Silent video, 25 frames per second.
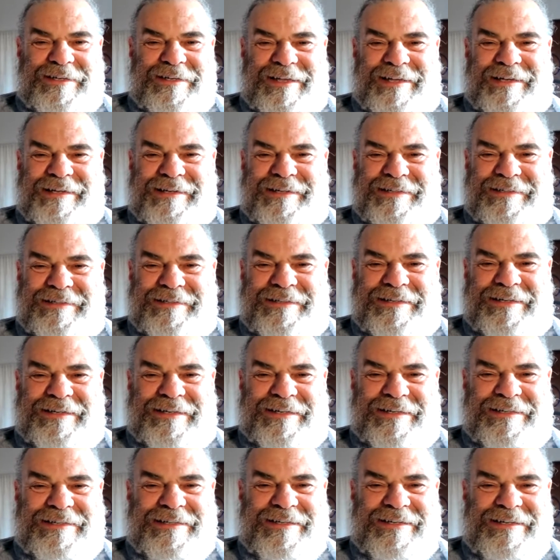
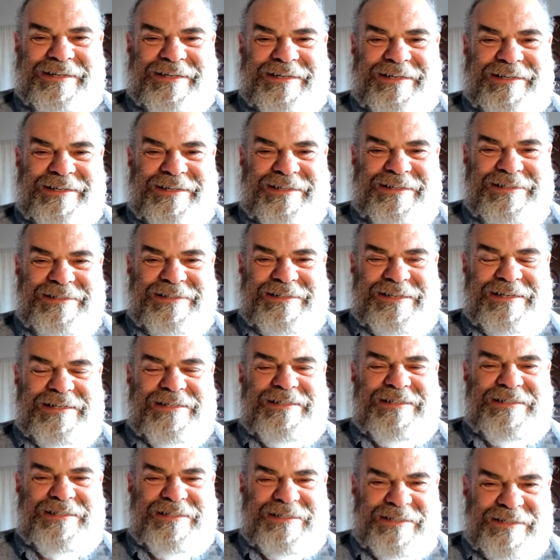And he
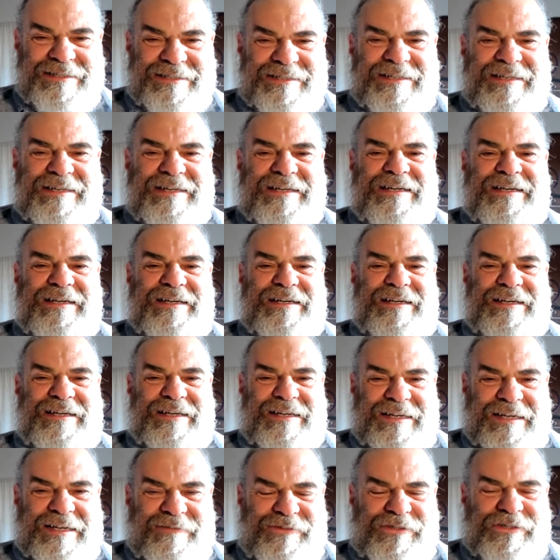says,
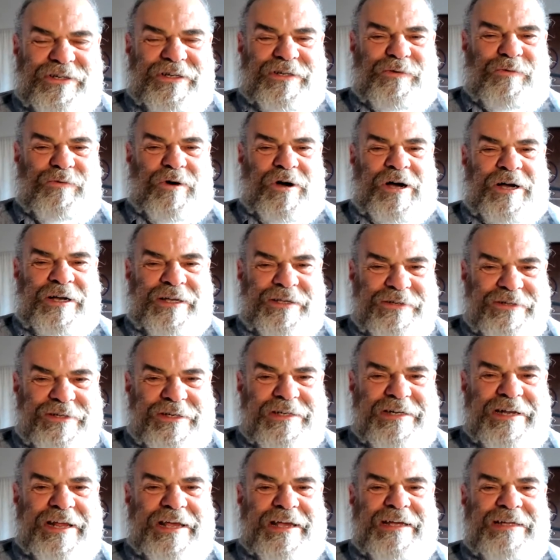if you can walk, you
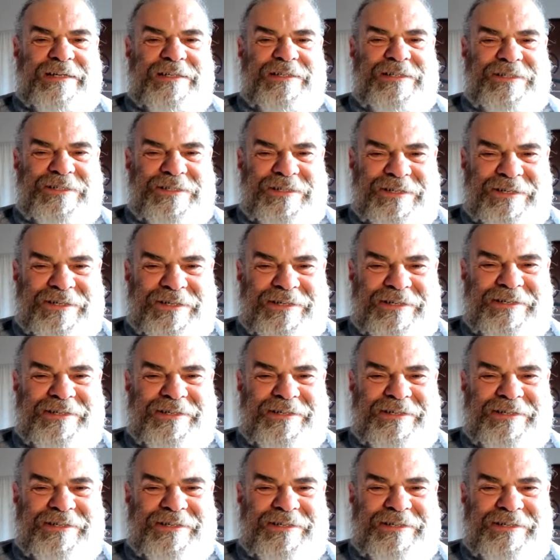can dance.